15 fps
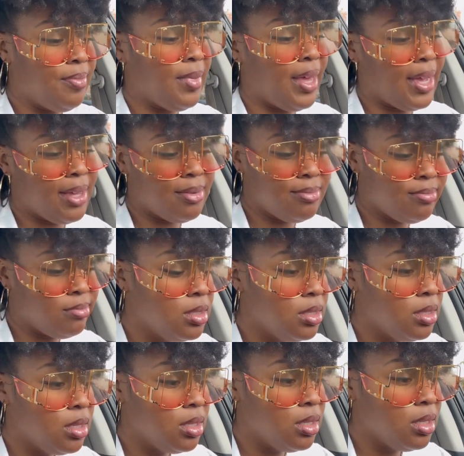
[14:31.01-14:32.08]
Like,
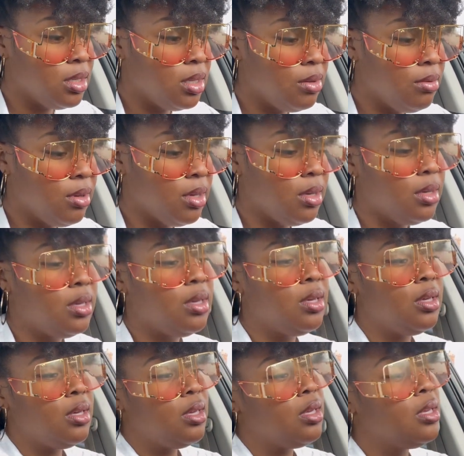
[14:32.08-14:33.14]
okay.
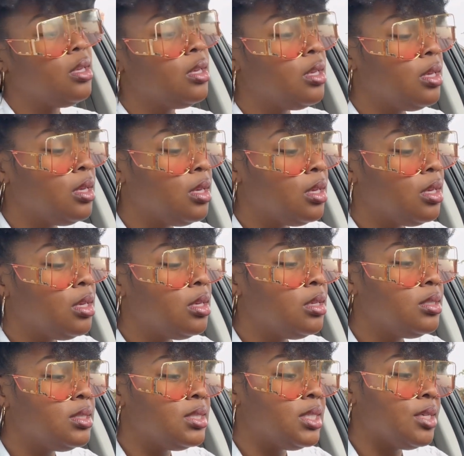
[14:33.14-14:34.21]

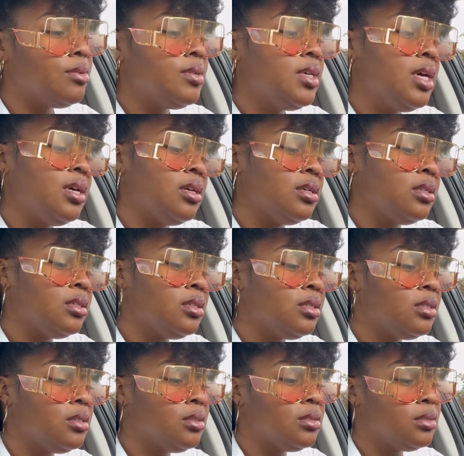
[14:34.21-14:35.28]
Darian
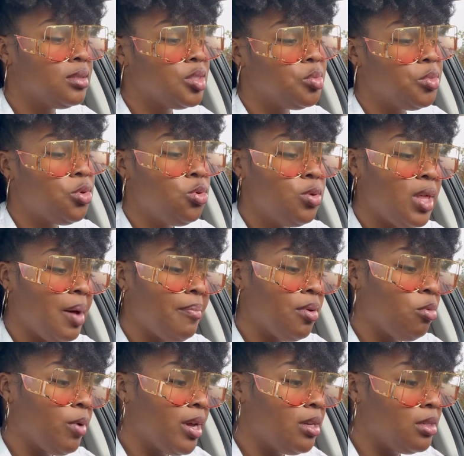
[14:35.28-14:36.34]
smooth
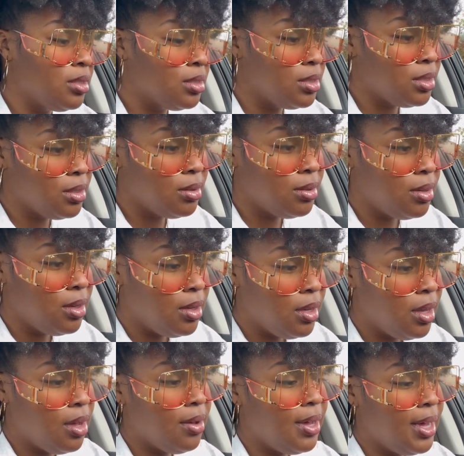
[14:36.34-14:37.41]
operator.
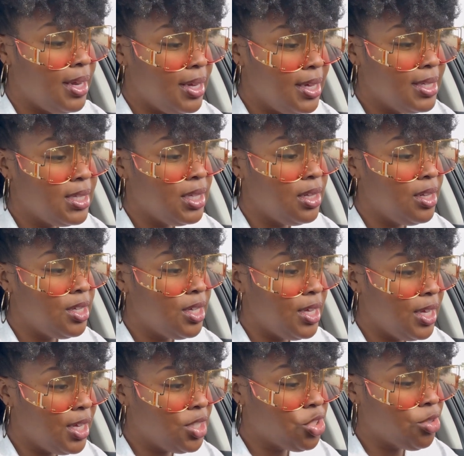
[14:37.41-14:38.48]
Okay, he's a little,
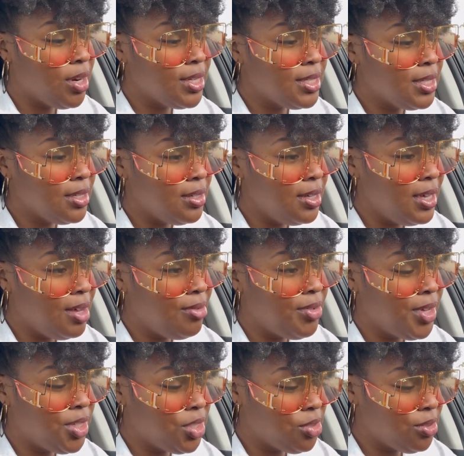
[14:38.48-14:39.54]
he a dresser, he
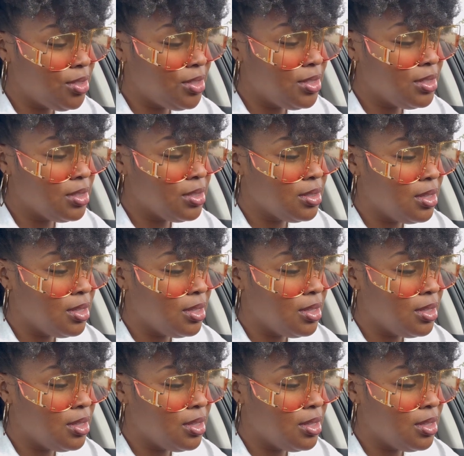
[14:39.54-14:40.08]
adventurous.